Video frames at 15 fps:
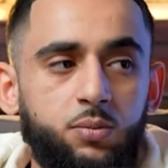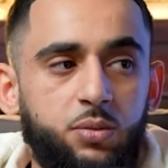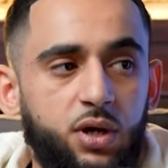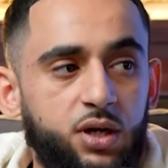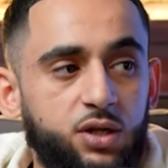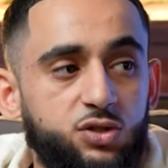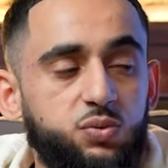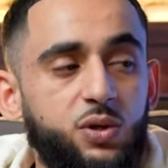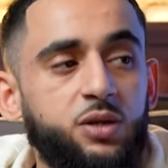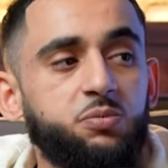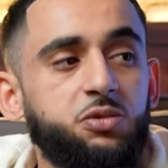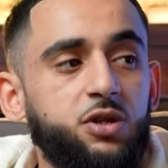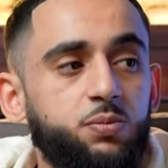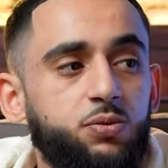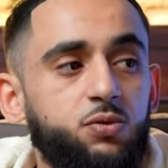But it's when
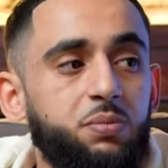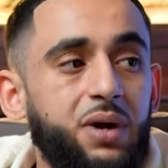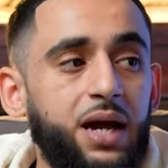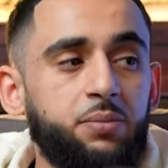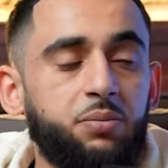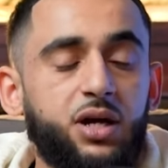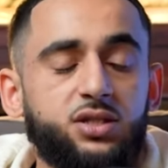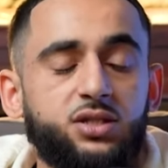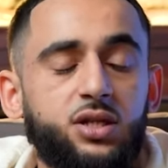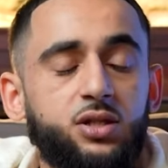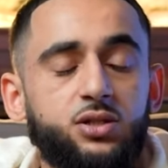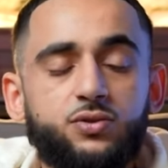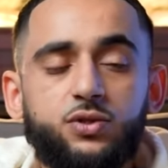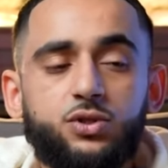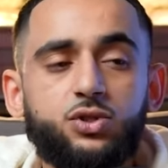people buy bust
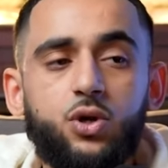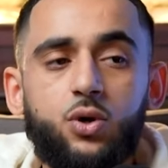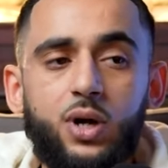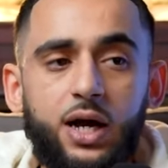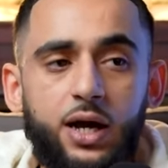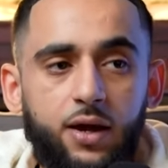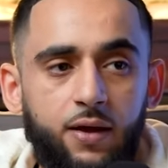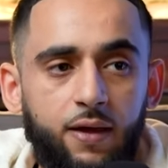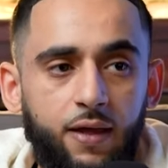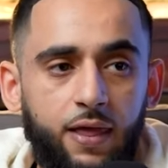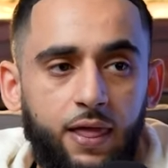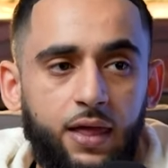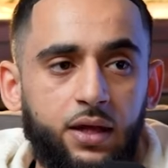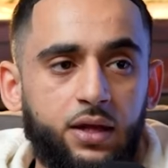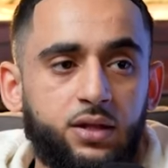downs for so high,
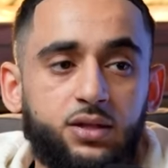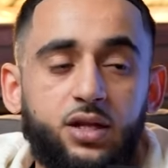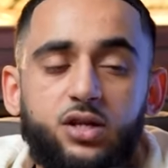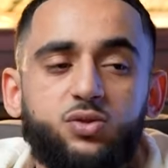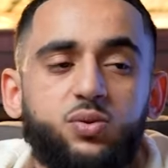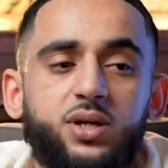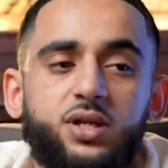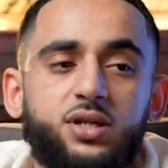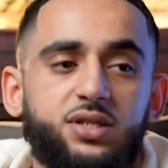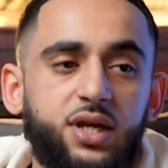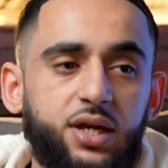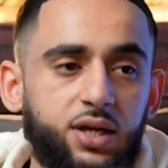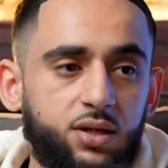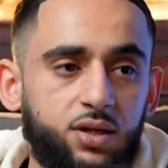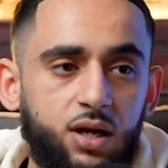that's where the
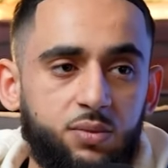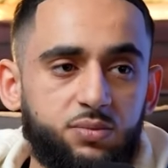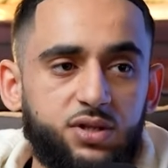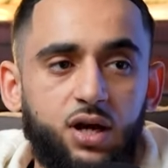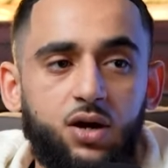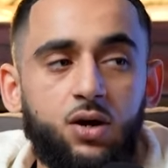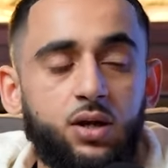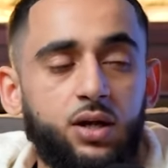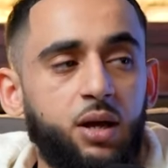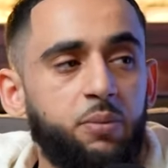saying comes that, oh,